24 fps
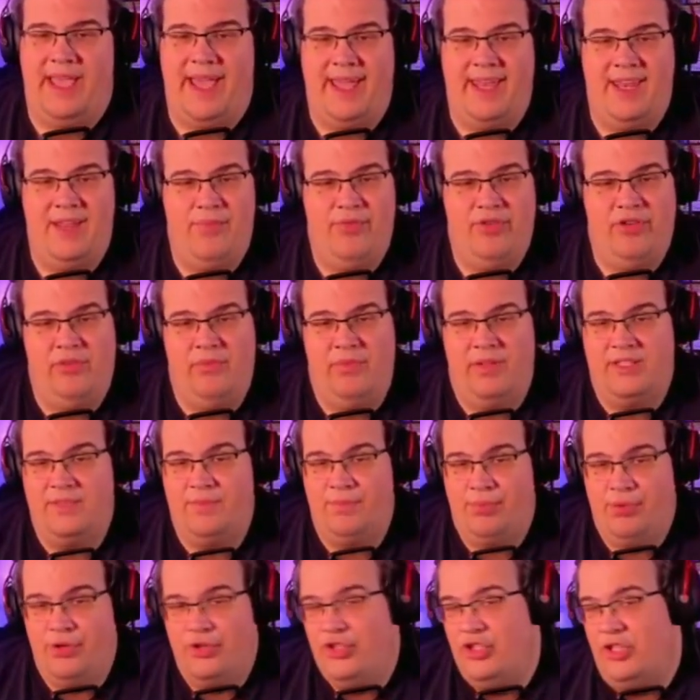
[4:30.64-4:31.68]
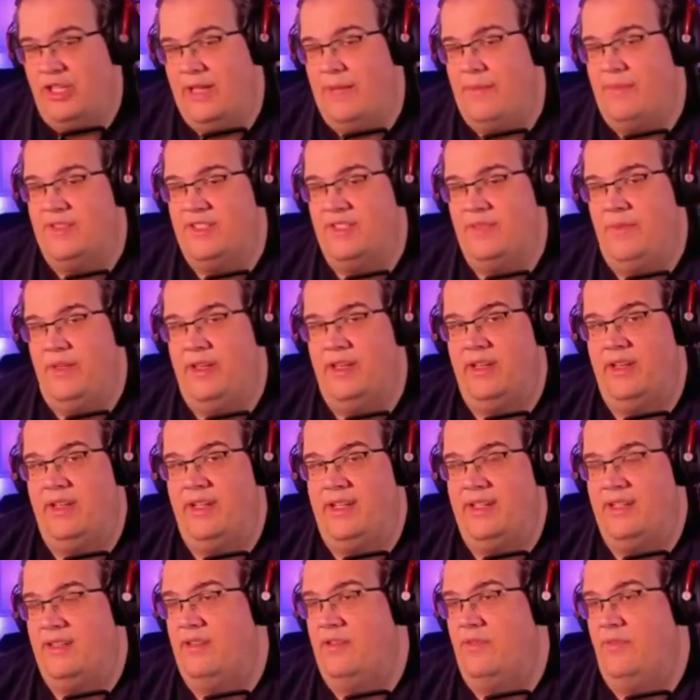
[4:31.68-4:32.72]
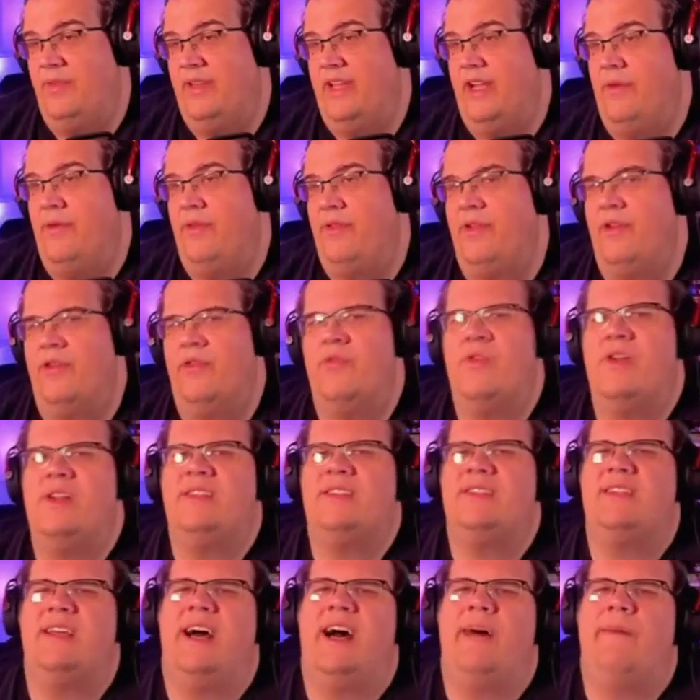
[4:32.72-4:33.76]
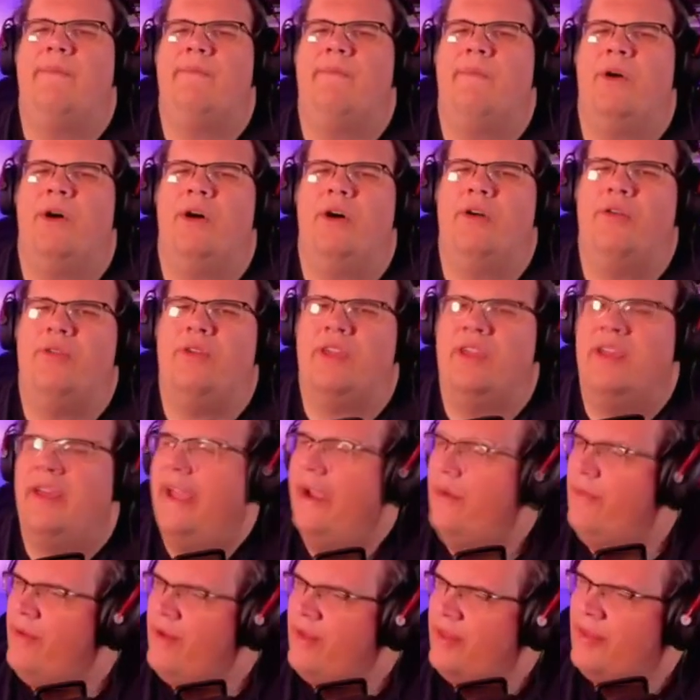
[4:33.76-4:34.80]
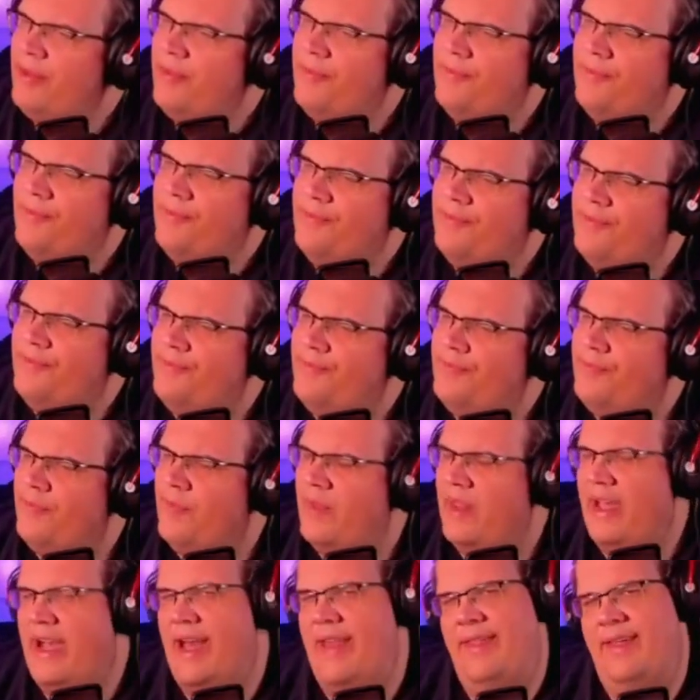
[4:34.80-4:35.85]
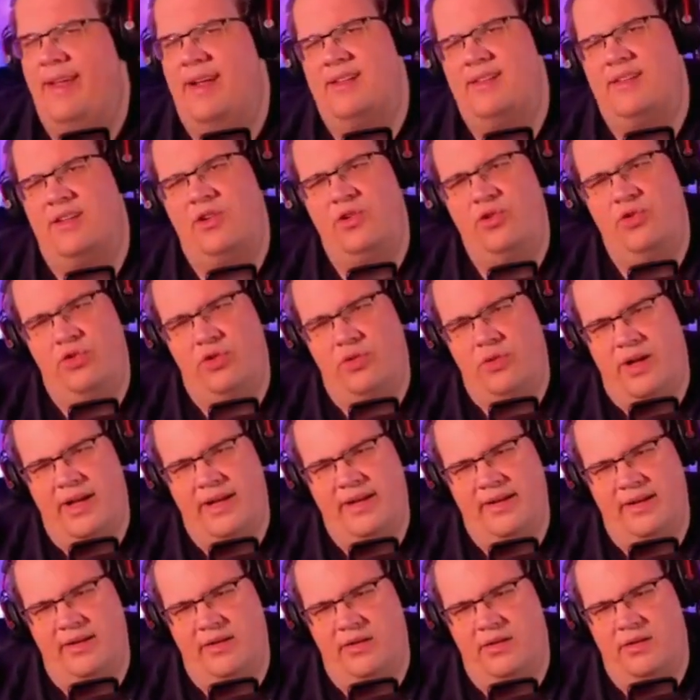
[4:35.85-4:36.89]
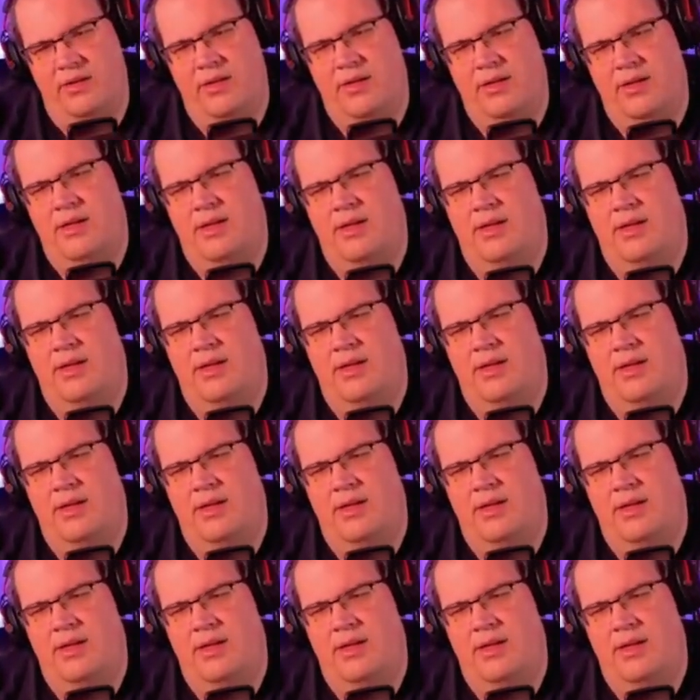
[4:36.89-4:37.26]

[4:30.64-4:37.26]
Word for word: And it pretty much puts your Nemesis minion into play with you, which I'm okay with. I think it's a cool idea.